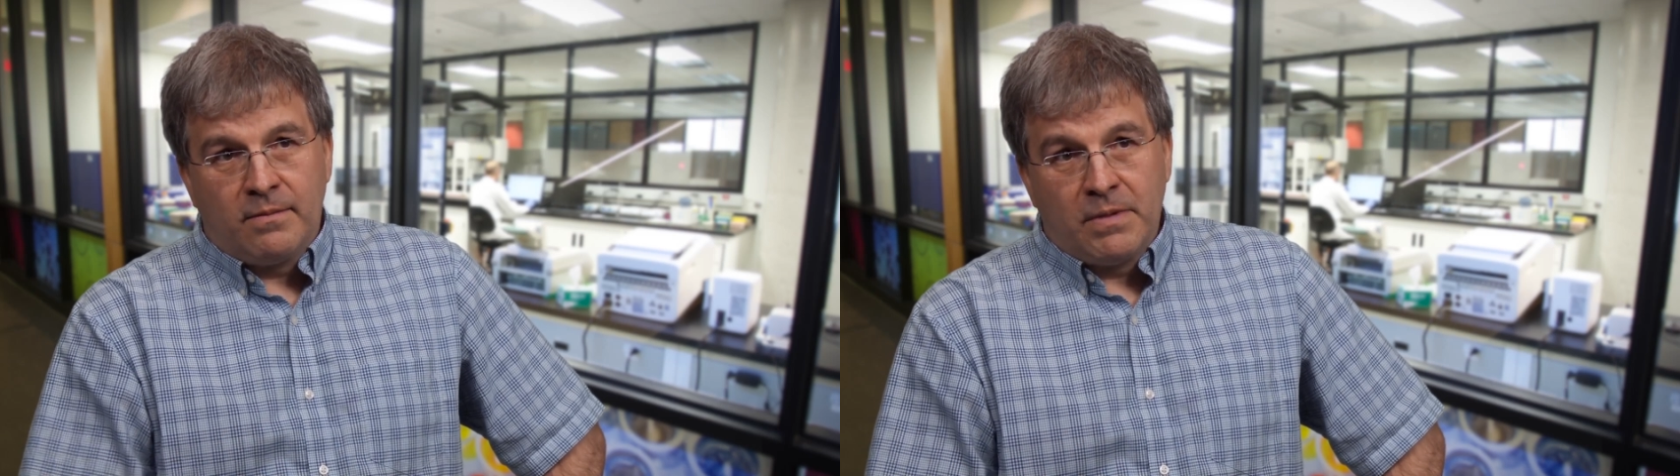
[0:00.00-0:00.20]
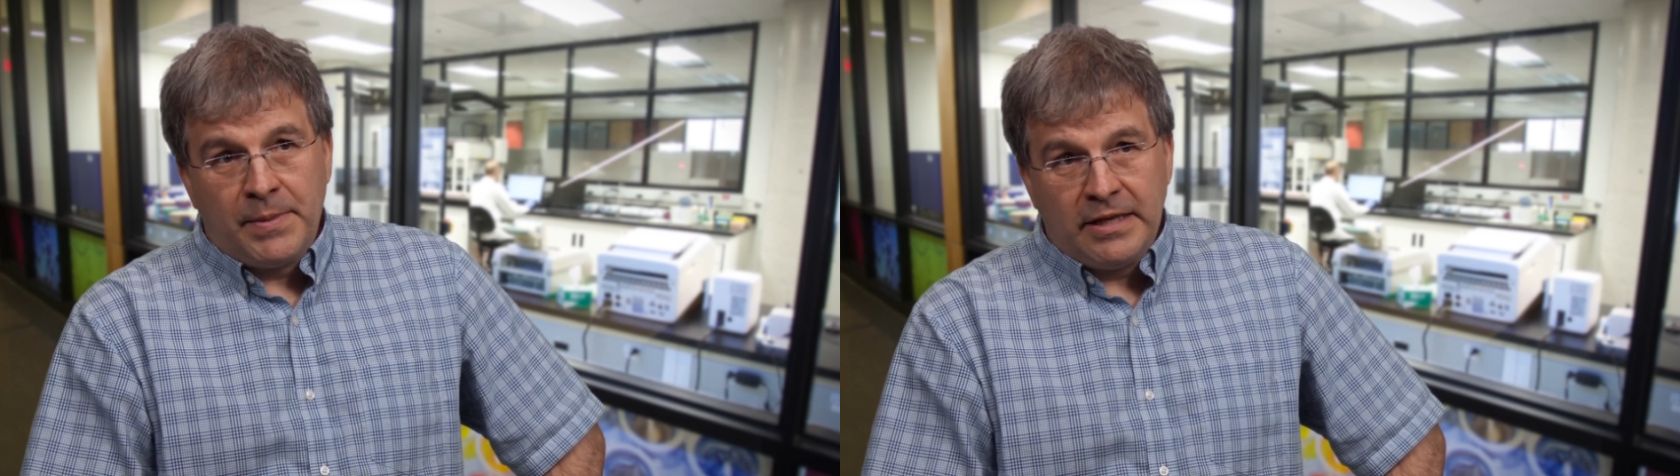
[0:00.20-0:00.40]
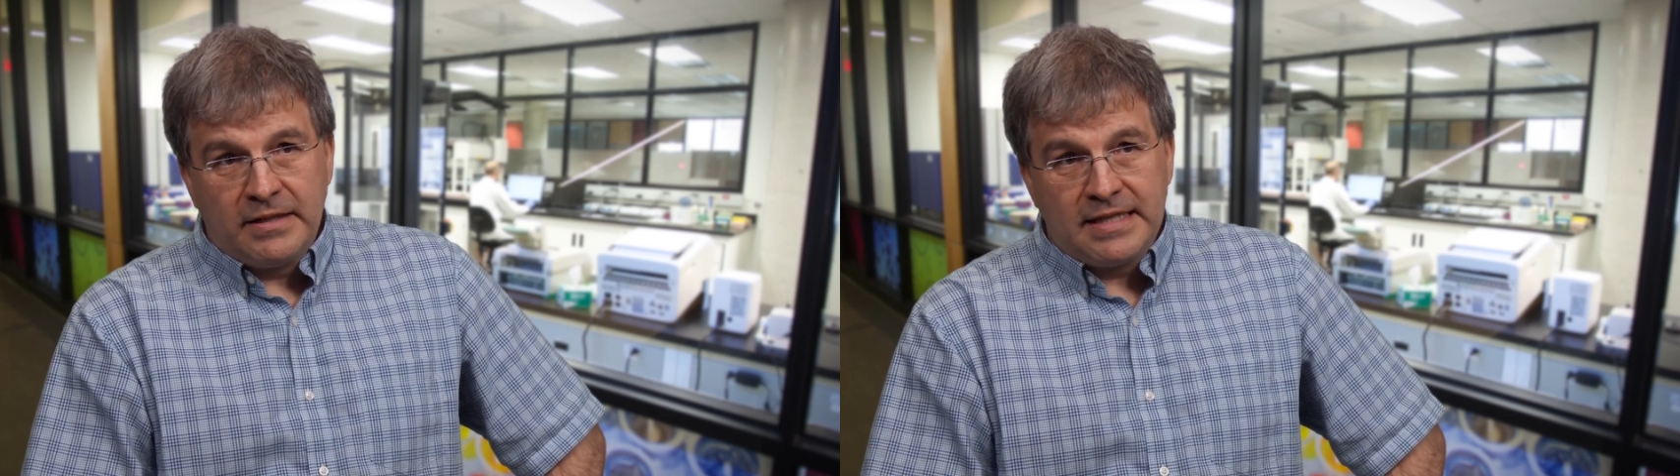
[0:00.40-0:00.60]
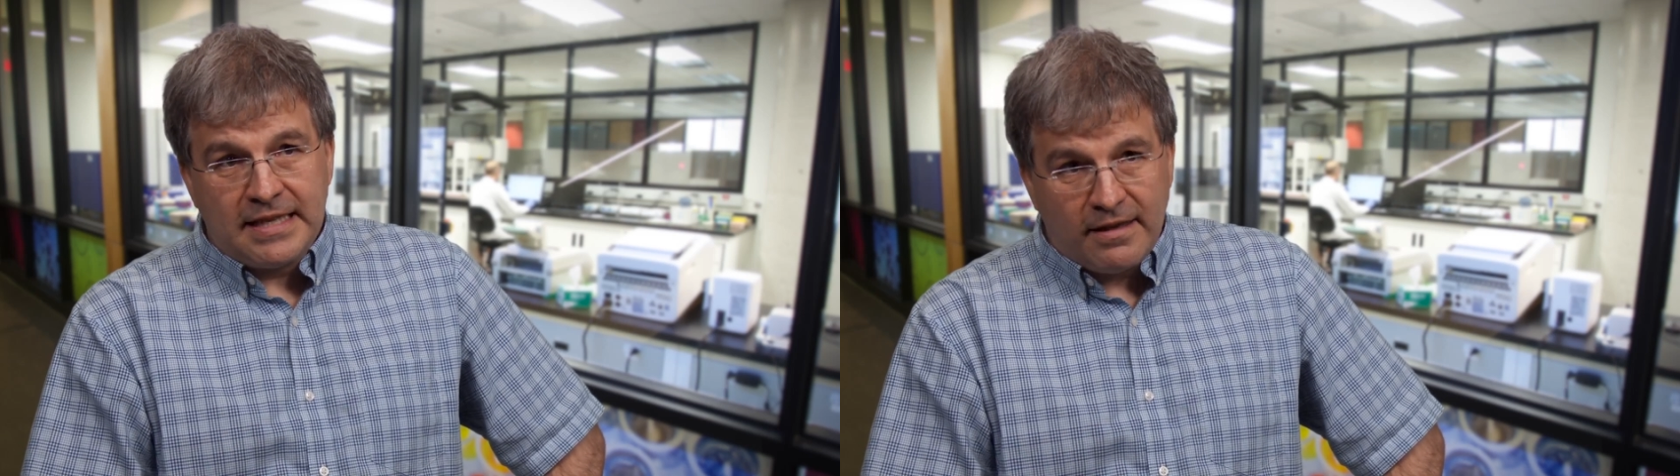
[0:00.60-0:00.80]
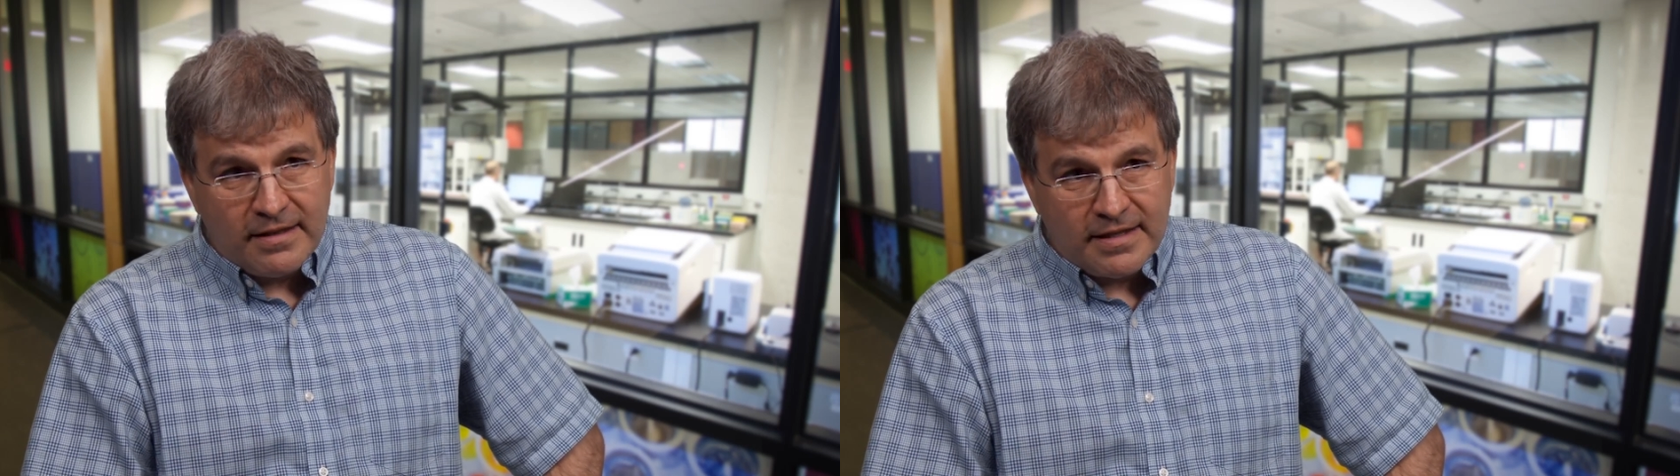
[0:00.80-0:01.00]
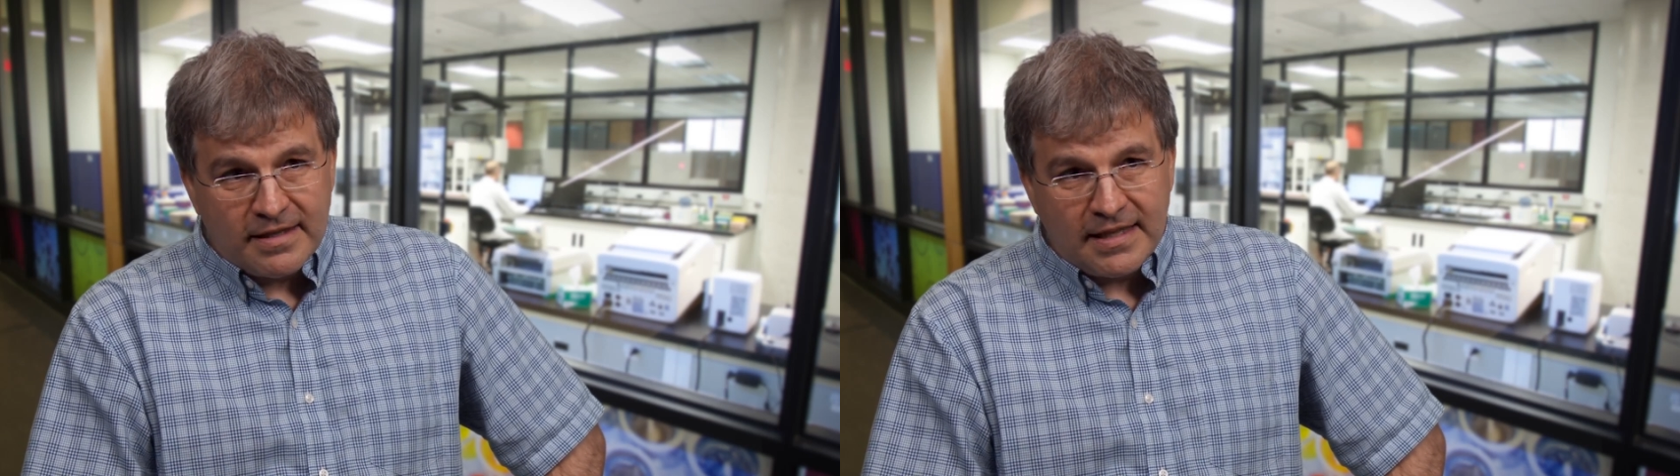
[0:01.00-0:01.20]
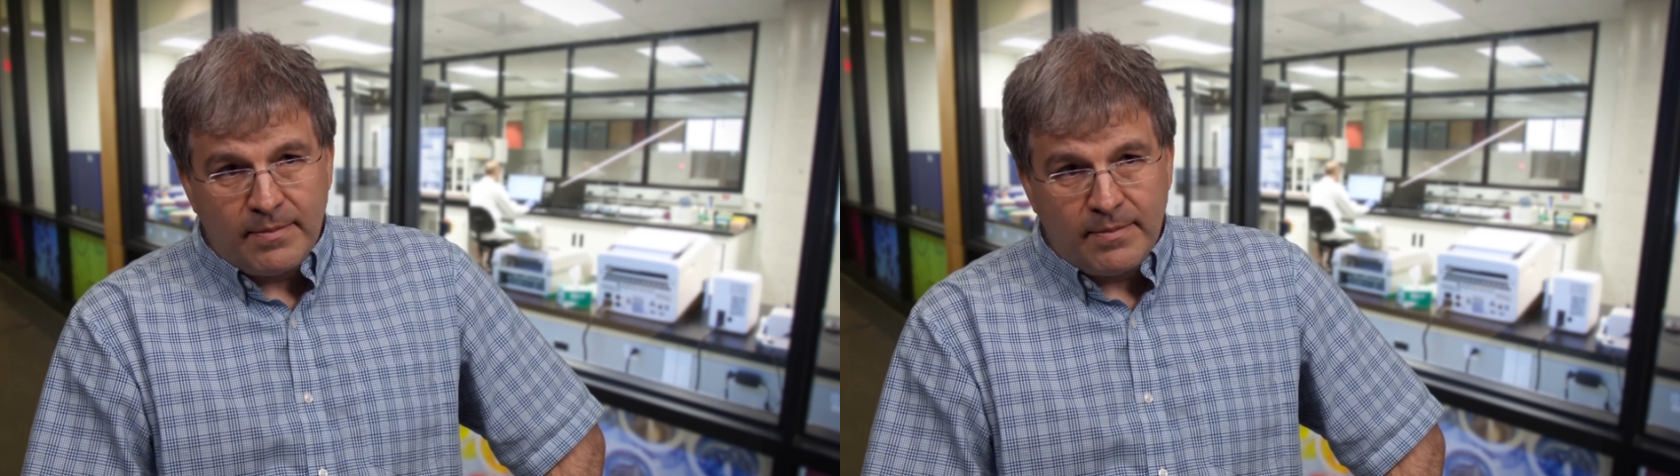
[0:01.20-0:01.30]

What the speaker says: mammalian cells,